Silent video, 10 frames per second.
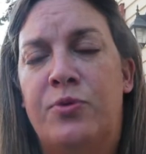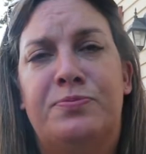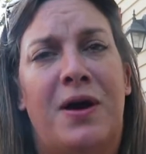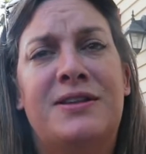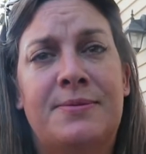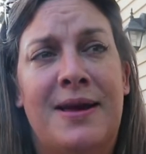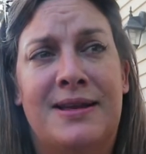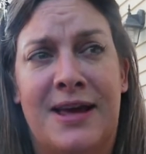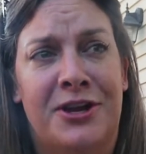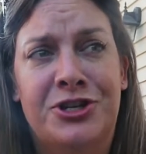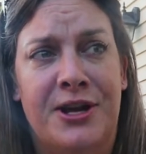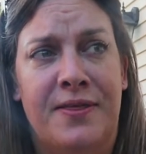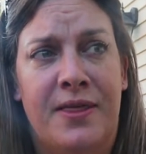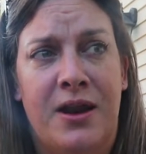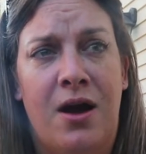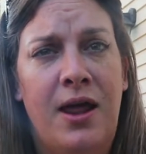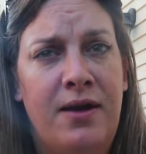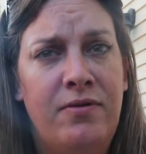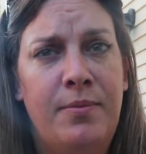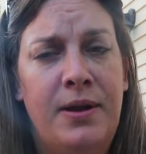was brought to my attention that not
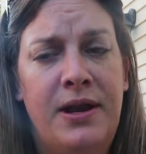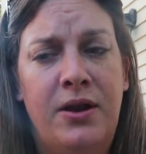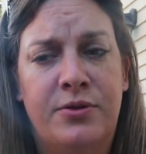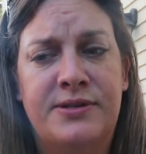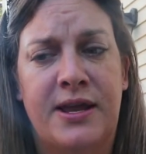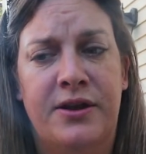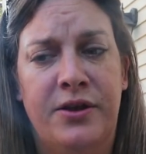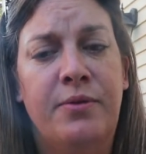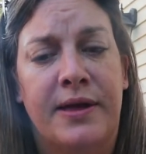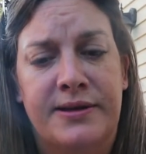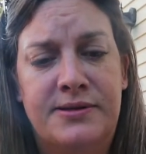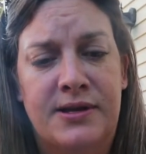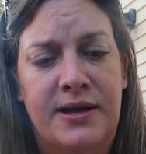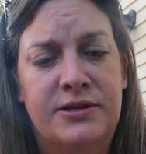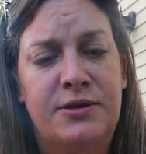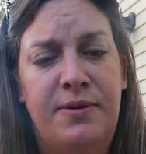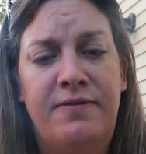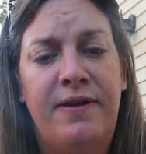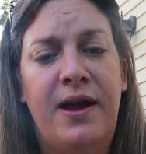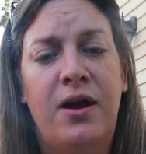everybody knows how to do this. And to be
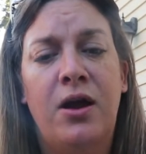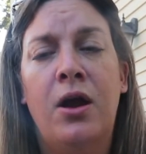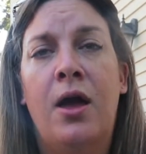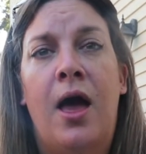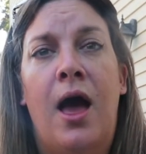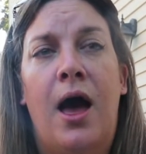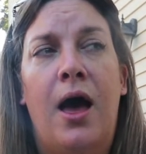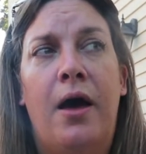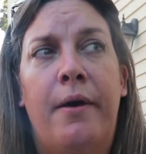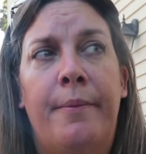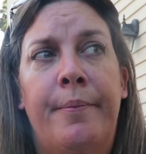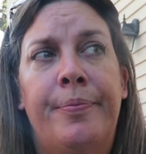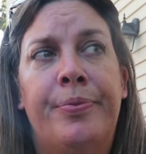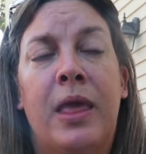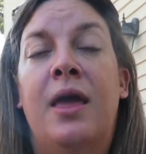fair, um,